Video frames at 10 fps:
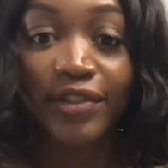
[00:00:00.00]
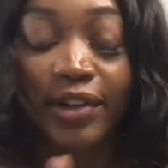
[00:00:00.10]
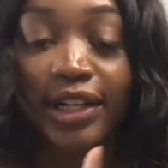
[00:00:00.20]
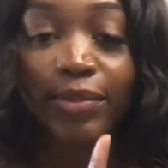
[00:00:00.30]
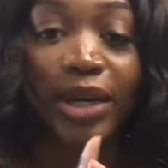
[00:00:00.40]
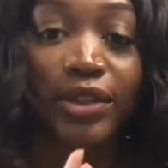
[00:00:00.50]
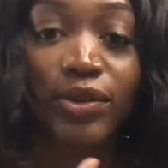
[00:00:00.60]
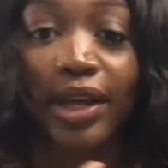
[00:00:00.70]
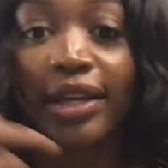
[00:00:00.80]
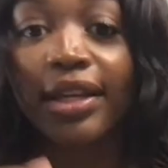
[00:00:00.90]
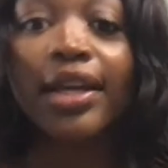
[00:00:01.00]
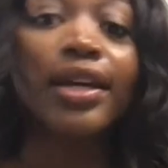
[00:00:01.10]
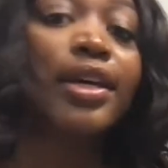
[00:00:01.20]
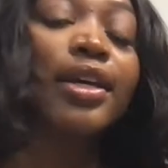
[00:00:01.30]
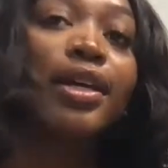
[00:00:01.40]
If you're getting paid through like
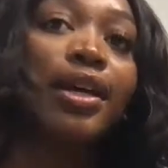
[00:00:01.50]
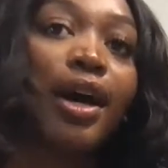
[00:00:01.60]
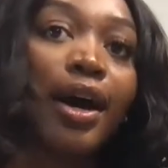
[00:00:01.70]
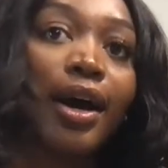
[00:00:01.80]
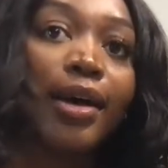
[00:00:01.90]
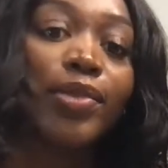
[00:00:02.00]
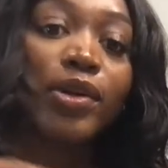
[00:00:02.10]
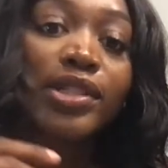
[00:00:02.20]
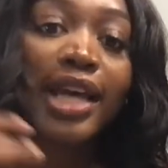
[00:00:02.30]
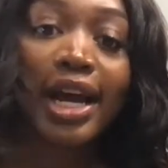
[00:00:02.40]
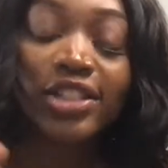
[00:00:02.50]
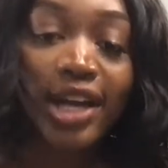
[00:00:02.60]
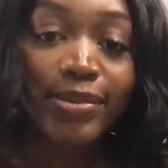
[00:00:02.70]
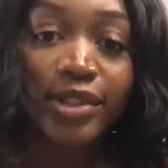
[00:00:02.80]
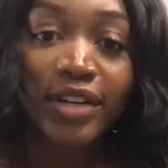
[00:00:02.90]
um, those Cash
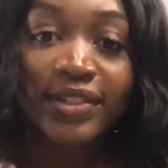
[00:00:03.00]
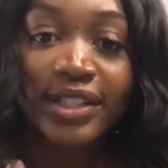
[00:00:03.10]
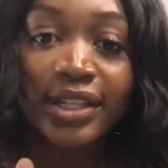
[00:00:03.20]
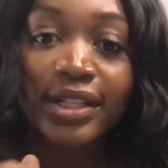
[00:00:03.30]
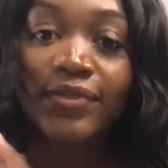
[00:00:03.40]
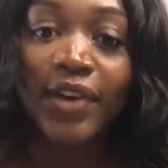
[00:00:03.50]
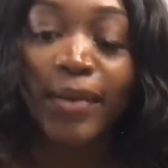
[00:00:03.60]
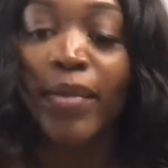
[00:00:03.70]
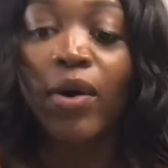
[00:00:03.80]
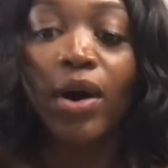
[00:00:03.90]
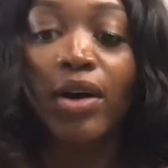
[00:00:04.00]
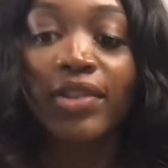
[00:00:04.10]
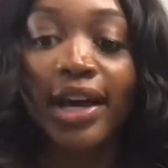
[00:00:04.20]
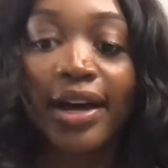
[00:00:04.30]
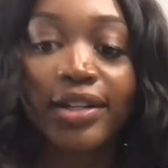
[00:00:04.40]
App services, Venmo, all
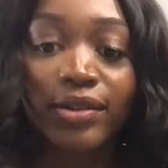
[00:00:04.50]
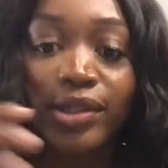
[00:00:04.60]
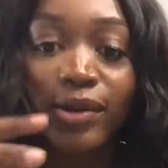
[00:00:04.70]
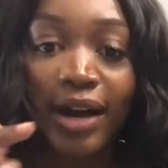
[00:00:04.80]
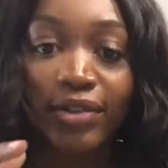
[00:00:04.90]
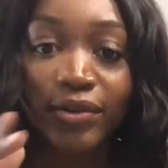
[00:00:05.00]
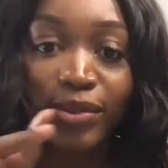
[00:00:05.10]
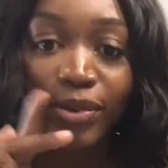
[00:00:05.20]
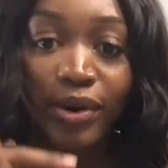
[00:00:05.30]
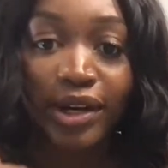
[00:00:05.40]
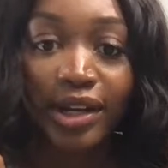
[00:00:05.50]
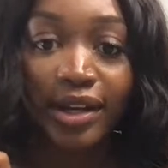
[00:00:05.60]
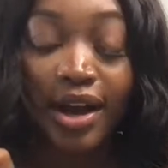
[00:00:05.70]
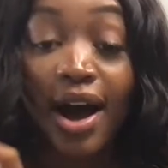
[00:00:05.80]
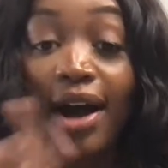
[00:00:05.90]
that, you still have to report it.